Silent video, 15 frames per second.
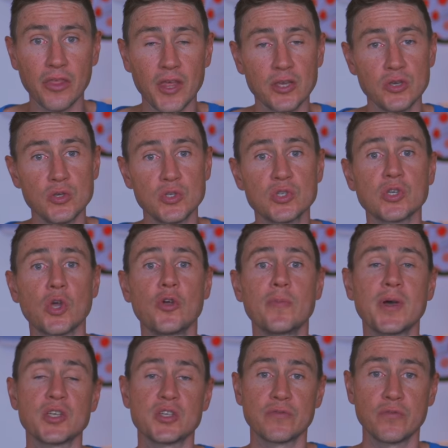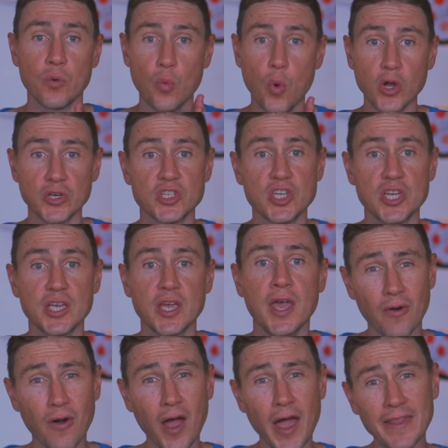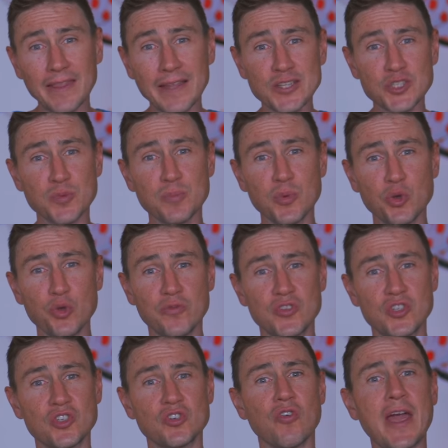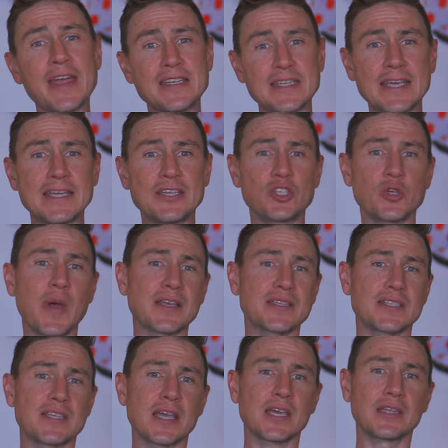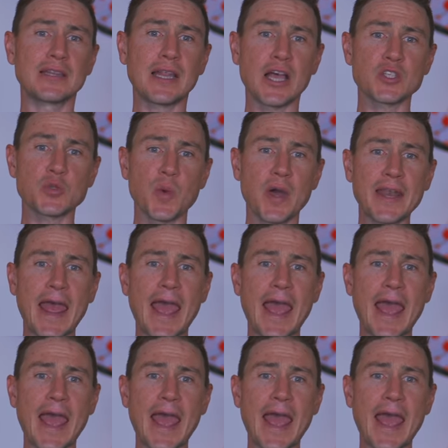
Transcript: Thank you so much for watching. Right, let's move straight into our second last one.